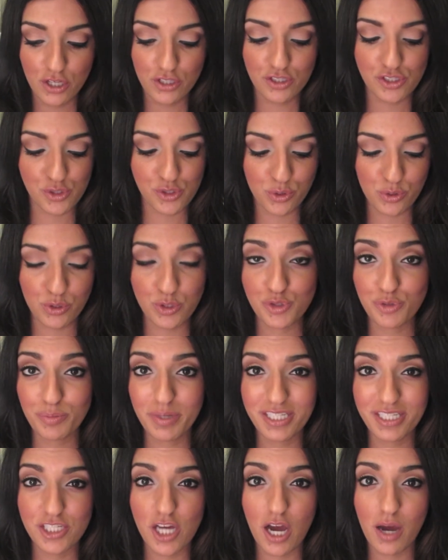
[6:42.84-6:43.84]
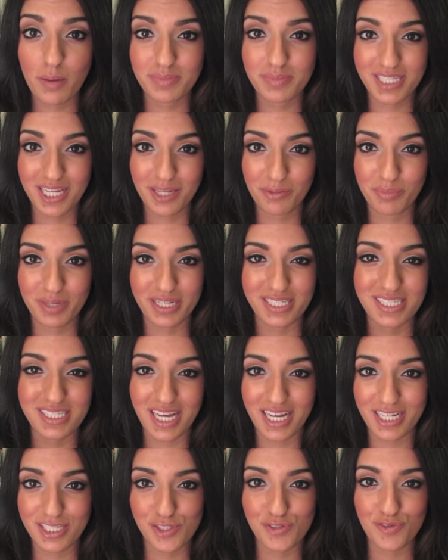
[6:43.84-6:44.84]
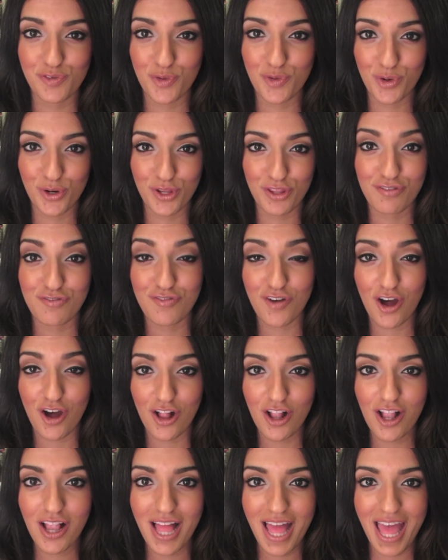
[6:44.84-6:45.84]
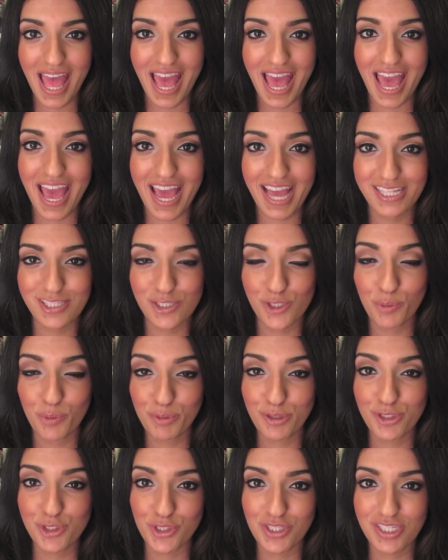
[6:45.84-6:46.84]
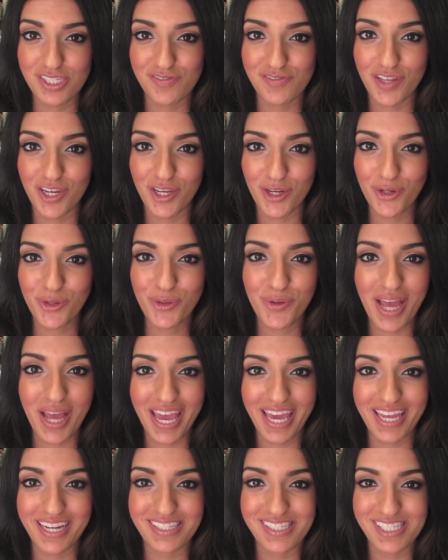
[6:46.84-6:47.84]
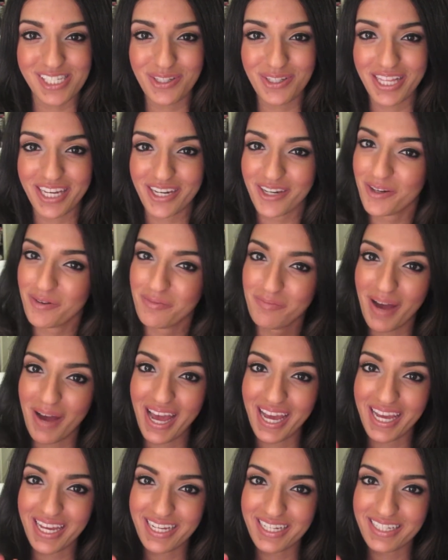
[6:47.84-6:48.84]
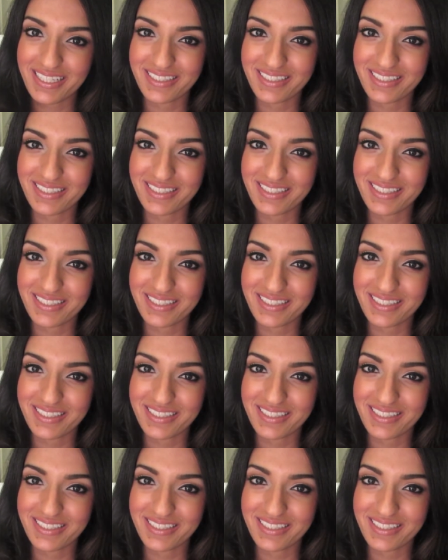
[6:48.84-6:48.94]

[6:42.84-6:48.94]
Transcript: So those are my top 10 picks, guys, for the fall, and hope you enjoyed this video, and I'll see you later. Bye!